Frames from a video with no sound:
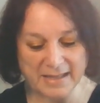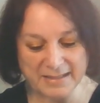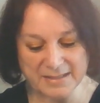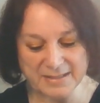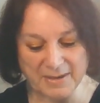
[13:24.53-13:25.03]

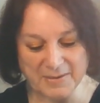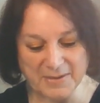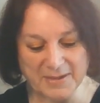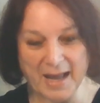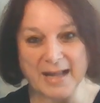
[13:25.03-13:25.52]
So
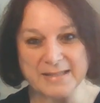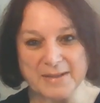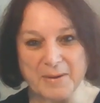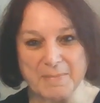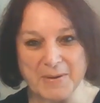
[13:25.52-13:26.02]
you guys,
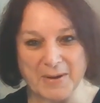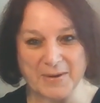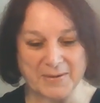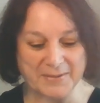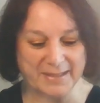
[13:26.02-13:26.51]
I hope you're
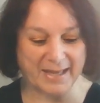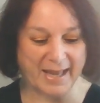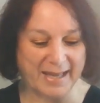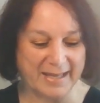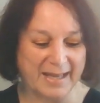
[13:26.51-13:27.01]

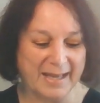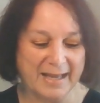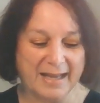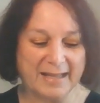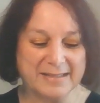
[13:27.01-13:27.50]
okay.
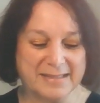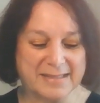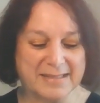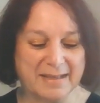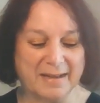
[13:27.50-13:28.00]

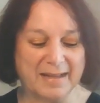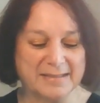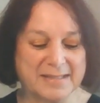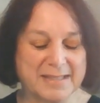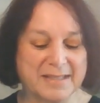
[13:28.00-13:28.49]

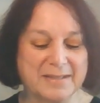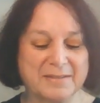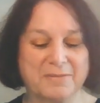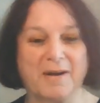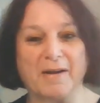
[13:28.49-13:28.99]
It's
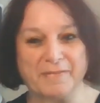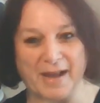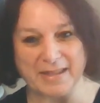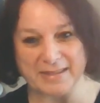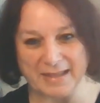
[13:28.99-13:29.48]
still rough,
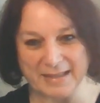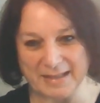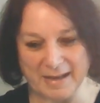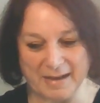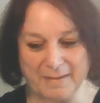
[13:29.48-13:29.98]
I
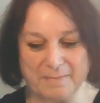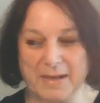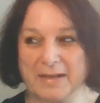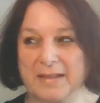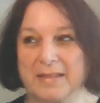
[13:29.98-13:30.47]
think,
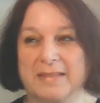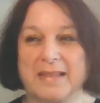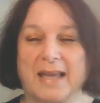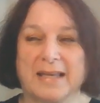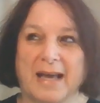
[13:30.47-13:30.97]
but
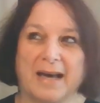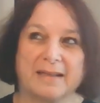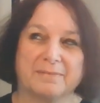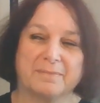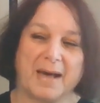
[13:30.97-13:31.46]
thank
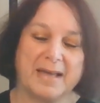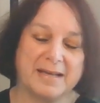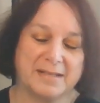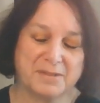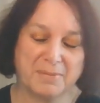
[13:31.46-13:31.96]
God
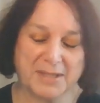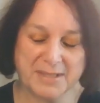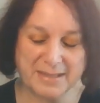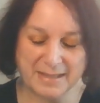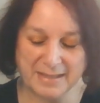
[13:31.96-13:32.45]
Biden is
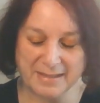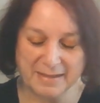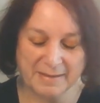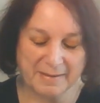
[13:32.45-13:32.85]
president,